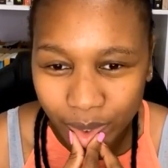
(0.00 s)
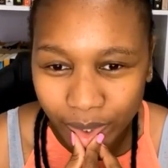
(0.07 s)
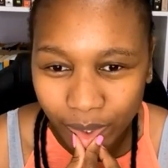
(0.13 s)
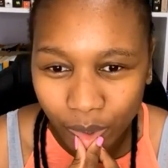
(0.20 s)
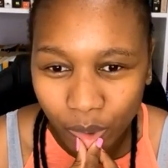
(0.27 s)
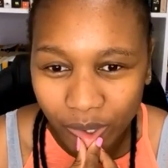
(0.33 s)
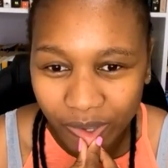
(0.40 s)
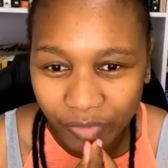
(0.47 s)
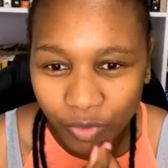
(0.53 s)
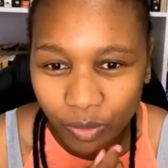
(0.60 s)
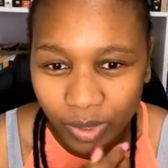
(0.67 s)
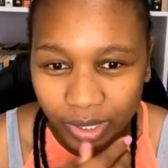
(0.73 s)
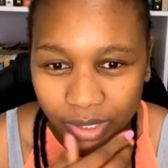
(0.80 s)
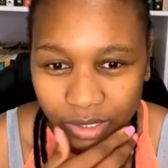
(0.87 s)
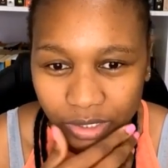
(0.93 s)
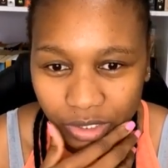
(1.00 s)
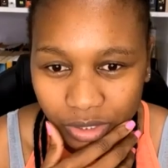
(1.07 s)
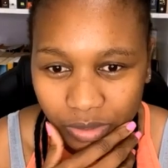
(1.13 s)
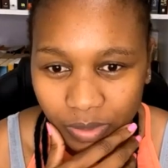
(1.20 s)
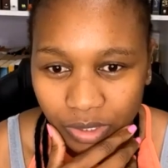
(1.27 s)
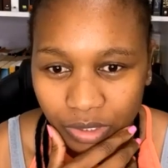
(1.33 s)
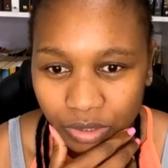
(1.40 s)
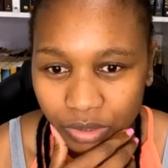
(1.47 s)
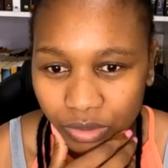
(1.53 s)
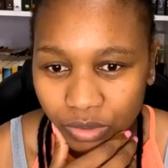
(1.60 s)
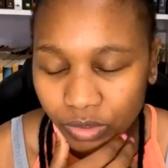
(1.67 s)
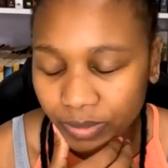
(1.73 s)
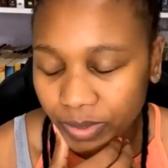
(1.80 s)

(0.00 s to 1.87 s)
everyone, it's just one or two people,